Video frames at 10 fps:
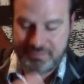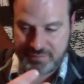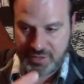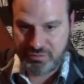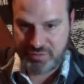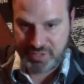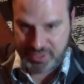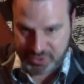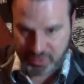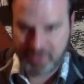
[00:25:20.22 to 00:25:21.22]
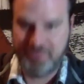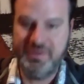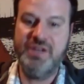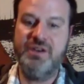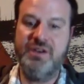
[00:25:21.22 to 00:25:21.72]
a historical
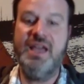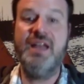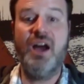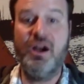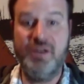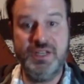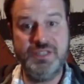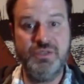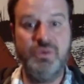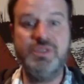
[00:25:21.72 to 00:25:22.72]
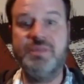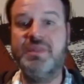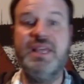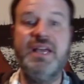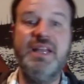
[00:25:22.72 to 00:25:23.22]
figure and an artist or something
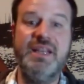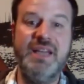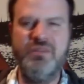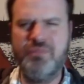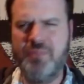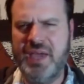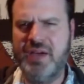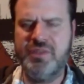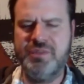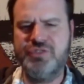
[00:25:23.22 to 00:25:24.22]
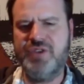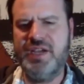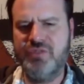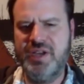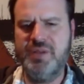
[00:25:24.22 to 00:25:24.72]
like that, and kind of pair them and try to
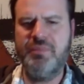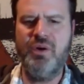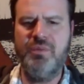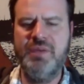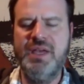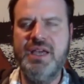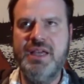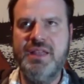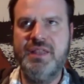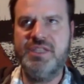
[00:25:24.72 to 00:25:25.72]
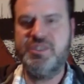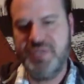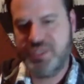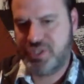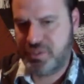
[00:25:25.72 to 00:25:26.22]
write a poem that
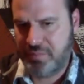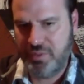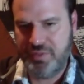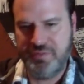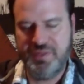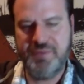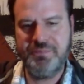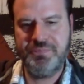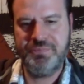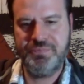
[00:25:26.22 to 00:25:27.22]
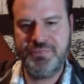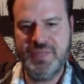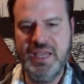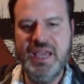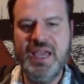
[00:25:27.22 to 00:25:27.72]
speaks to both of them.
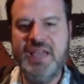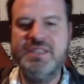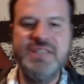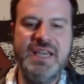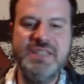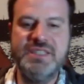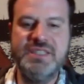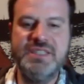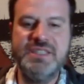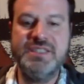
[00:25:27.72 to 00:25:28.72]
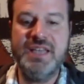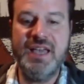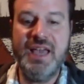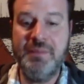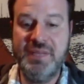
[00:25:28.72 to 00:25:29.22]
In this case, it's
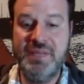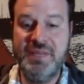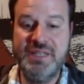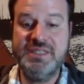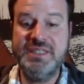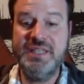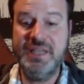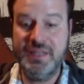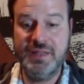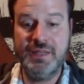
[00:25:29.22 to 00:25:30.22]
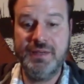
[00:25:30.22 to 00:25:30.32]
Emmett Till